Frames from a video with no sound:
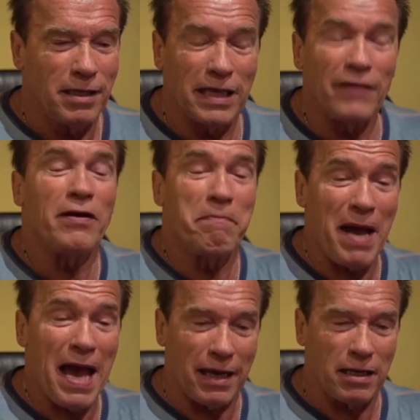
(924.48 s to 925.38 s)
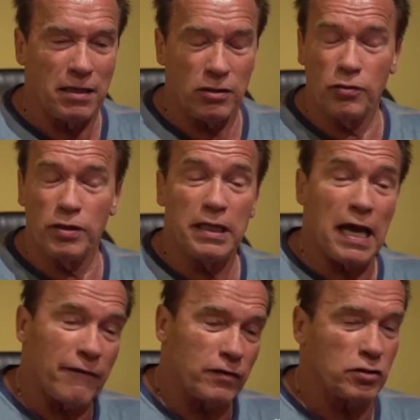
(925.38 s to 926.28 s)
giving back and doing the
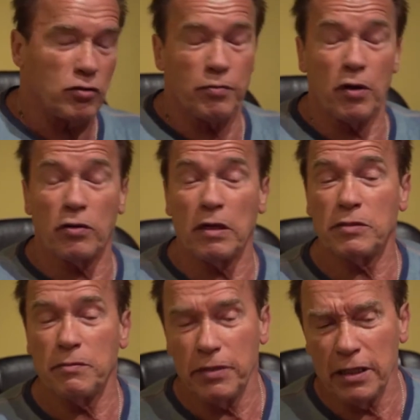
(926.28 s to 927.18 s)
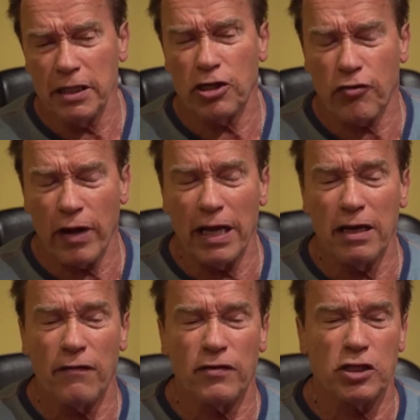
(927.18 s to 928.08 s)
after-school programs and being the
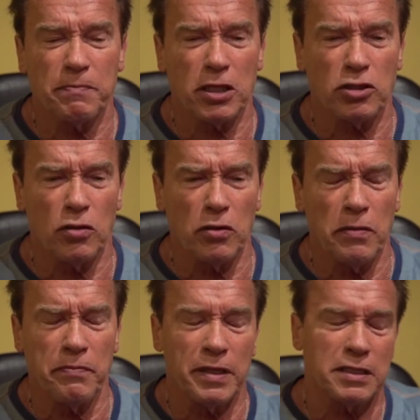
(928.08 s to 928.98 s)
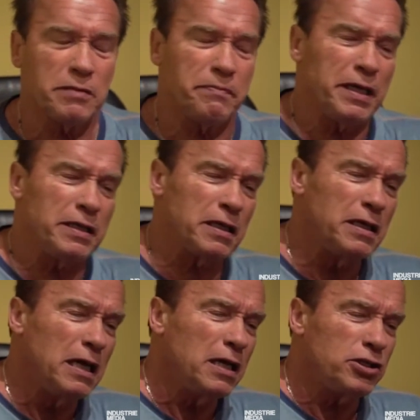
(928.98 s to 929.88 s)
trainer of the Special Olympians and being
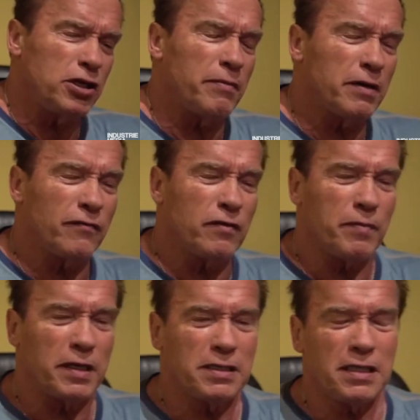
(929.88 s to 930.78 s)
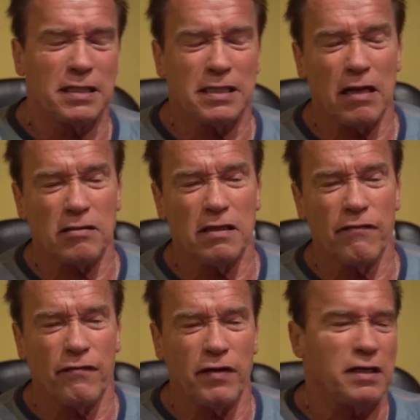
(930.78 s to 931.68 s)
the chairman of the President's Council
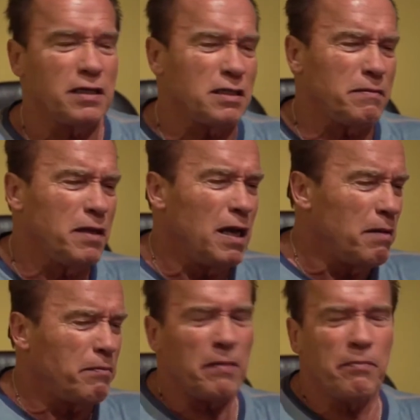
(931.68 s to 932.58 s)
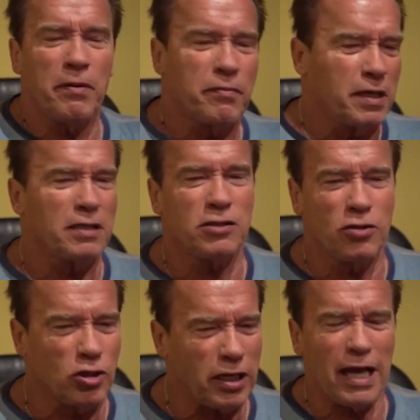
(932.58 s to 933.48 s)
on Fitness and pump up kids
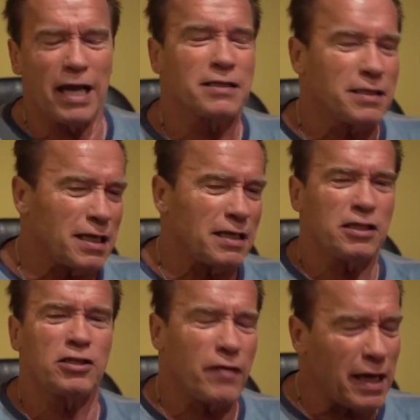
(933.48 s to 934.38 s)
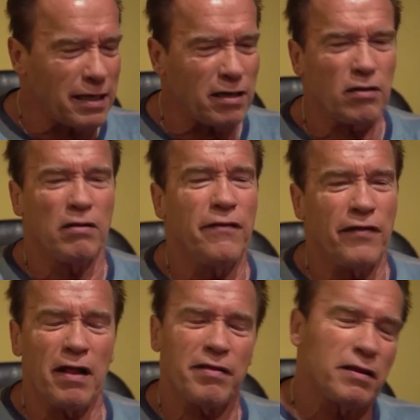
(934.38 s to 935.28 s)
to exercise and train and to live
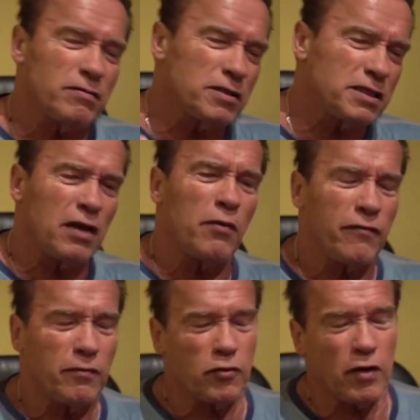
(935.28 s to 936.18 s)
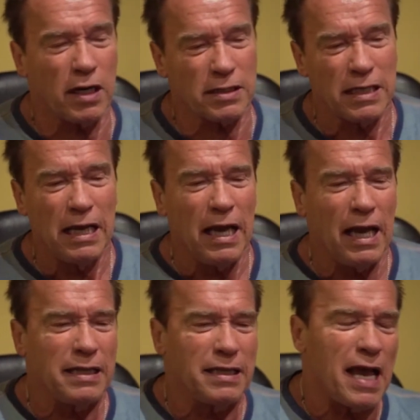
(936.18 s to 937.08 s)
healthy and to stay away from drugs
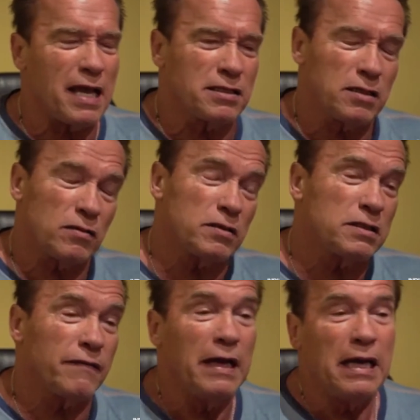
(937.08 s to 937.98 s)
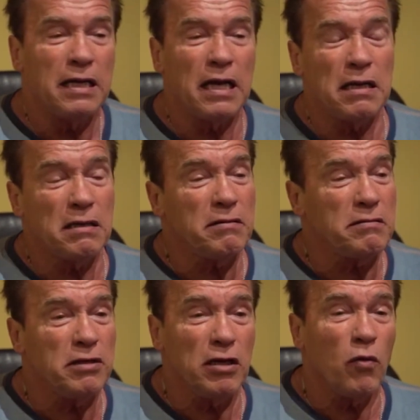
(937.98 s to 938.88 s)
and gangs and all this stuff.
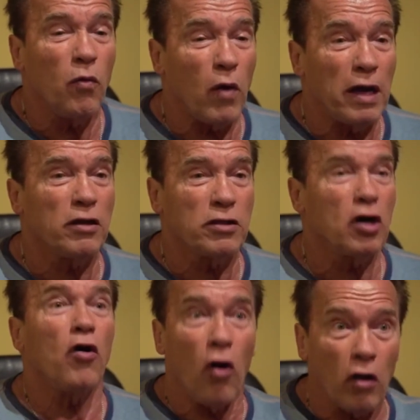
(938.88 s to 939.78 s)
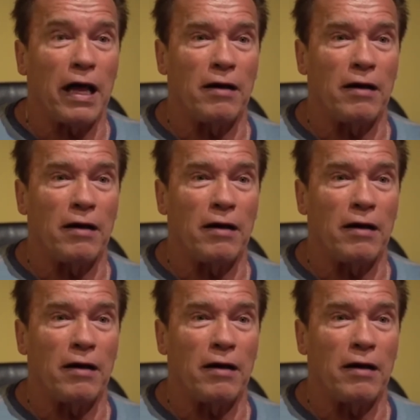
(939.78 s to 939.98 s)
Why not go all